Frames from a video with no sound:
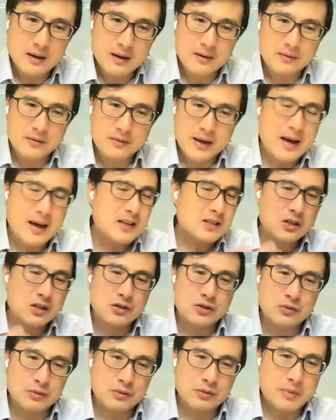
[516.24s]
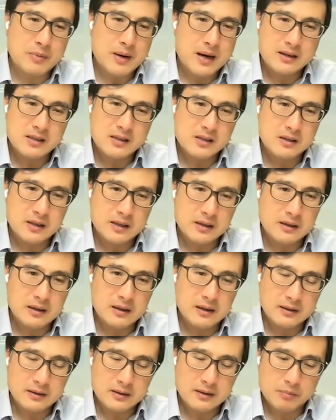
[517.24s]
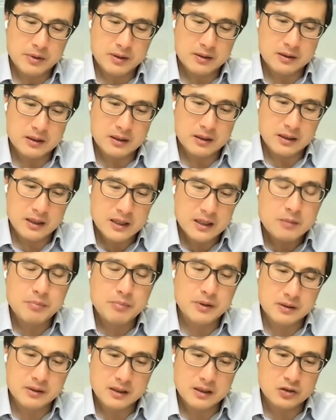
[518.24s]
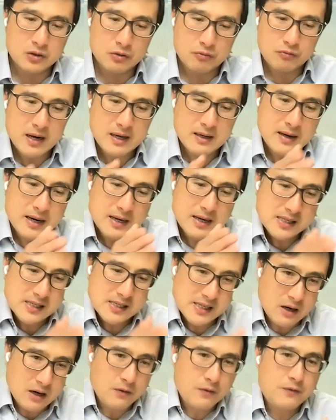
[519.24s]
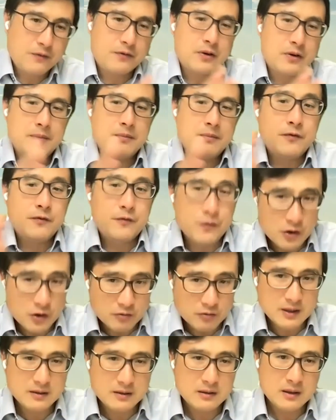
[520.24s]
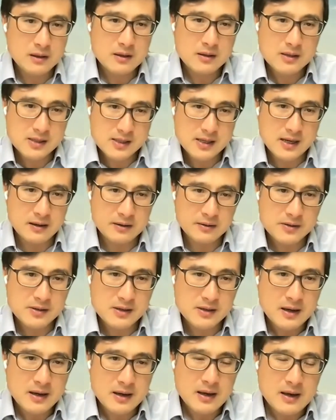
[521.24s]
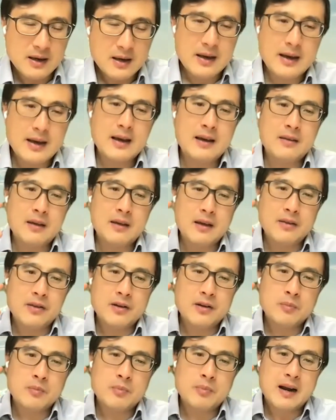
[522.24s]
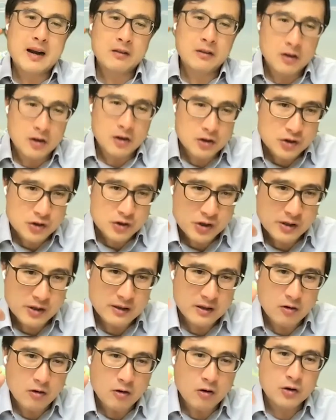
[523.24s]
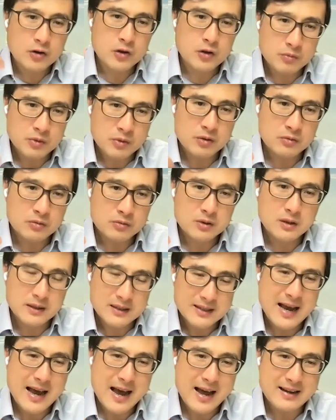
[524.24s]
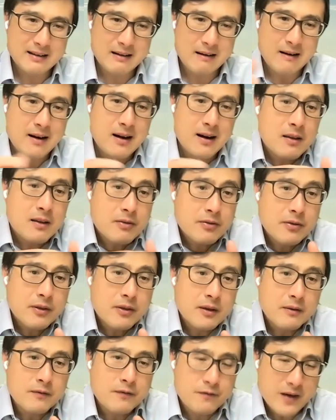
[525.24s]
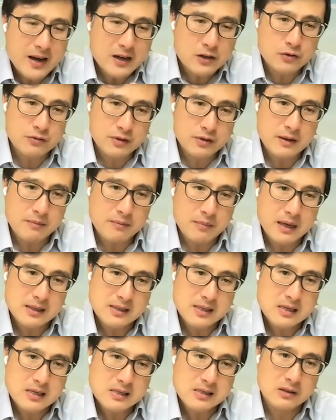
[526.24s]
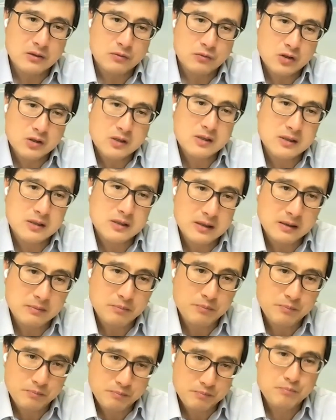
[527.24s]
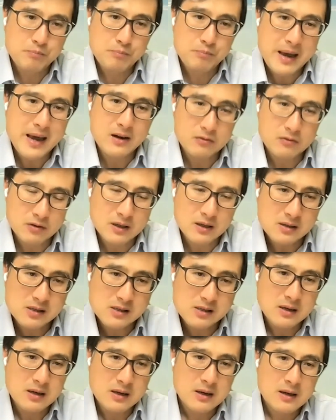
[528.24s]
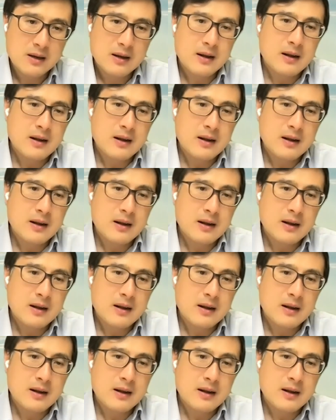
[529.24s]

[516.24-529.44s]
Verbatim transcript: that has to do with the body's inability to recognize self from foreign cells, and thereby launching an autoimmune attack on the factory that makes insulin, which is the pancreas.